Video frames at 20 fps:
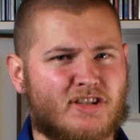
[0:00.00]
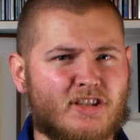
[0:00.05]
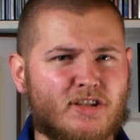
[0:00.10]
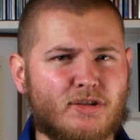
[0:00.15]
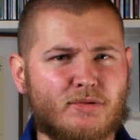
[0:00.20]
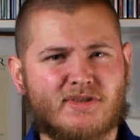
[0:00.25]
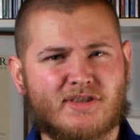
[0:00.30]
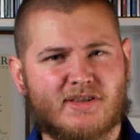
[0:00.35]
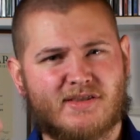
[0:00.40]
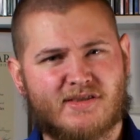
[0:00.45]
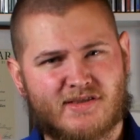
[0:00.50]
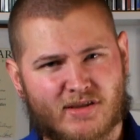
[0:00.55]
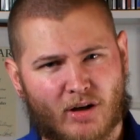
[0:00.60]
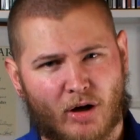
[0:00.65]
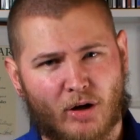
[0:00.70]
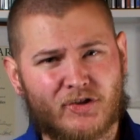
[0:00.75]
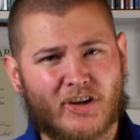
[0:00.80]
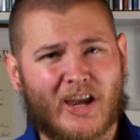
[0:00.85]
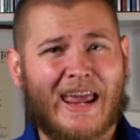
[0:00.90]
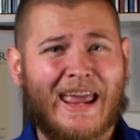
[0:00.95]
He uses
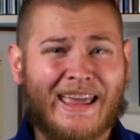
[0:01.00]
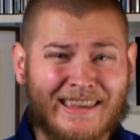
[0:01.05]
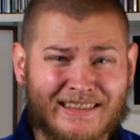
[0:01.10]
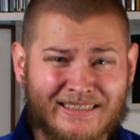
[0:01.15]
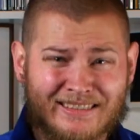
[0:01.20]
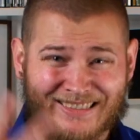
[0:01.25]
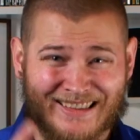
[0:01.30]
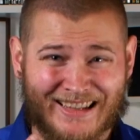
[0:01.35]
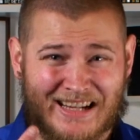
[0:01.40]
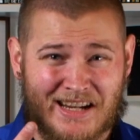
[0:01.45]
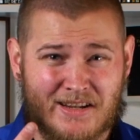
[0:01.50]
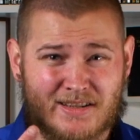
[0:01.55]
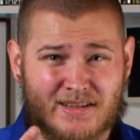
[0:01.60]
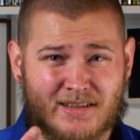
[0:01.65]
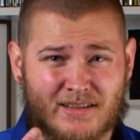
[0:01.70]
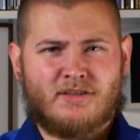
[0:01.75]
salt and light.